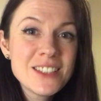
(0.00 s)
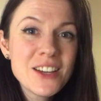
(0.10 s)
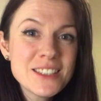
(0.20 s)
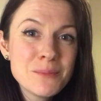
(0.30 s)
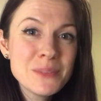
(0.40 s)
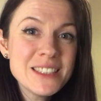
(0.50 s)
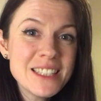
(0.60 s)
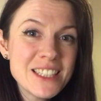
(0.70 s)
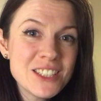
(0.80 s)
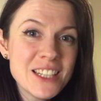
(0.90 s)
nursing
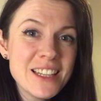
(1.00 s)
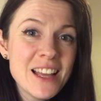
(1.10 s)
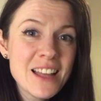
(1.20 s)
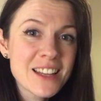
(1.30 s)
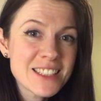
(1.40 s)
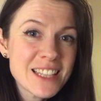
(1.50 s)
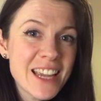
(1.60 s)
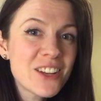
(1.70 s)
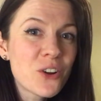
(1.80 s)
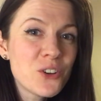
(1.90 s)
position that are
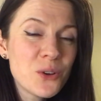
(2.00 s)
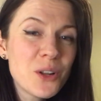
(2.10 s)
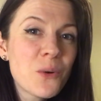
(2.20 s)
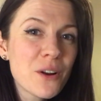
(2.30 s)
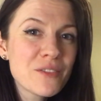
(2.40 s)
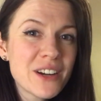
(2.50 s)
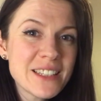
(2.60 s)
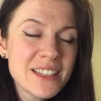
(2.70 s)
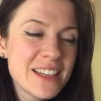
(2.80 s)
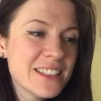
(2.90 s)
taking on newly
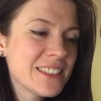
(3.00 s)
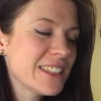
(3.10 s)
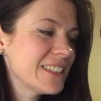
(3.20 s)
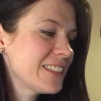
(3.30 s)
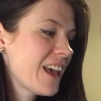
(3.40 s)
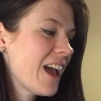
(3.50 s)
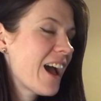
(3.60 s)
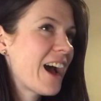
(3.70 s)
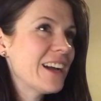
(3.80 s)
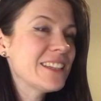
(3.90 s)
qualified nurses,
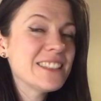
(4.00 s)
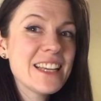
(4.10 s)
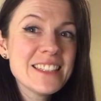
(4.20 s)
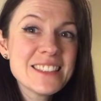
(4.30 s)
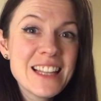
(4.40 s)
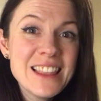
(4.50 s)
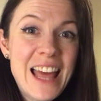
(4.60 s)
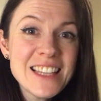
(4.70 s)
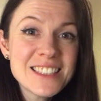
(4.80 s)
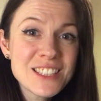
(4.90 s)
and it's
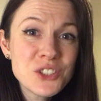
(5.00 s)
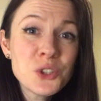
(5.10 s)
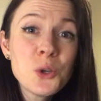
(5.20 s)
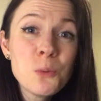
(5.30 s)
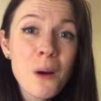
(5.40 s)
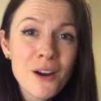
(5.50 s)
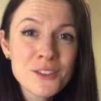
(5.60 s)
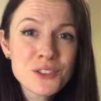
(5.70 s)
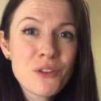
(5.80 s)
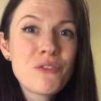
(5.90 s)
less than 2
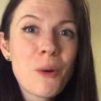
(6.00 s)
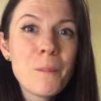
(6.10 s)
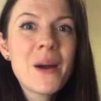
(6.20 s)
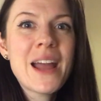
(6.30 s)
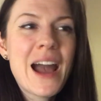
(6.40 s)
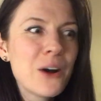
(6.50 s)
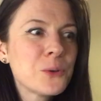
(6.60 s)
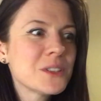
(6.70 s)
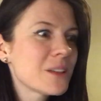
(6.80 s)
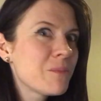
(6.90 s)
miles from my
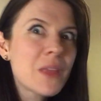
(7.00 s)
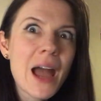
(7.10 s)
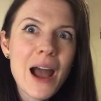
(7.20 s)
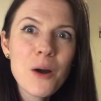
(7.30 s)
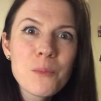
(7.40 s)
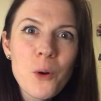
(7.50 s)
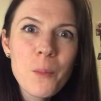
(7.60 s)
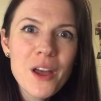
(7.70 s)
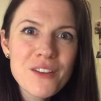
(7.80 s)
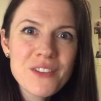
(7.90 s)
house. How more
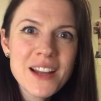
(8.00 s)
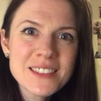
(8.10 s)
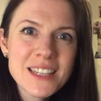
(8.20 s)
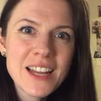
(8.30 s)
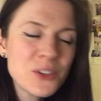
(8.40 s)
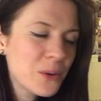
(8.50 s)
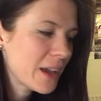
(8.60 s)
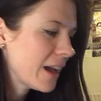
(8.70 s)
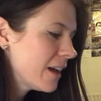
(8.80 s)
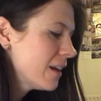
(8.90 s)
perfect can you
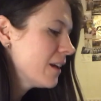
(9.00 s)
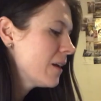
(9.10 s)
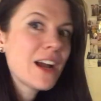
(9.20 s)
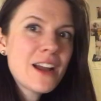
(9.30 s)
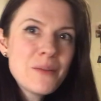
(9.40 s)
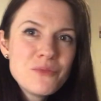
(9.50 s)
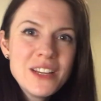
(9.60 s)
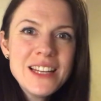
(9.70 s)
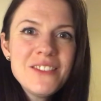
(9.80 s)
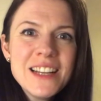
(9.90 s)
get? I am
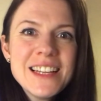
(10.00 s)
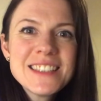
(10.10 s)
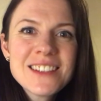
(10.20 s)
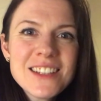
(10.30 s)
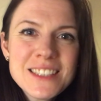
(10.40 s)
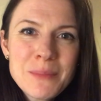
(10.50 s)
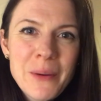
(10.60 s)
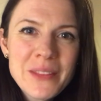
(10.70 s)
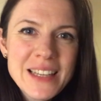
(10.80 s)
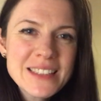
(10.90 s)
really, really excited
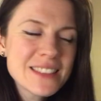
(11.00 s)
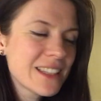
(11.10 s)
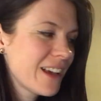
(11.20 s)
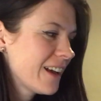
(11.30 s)
about this.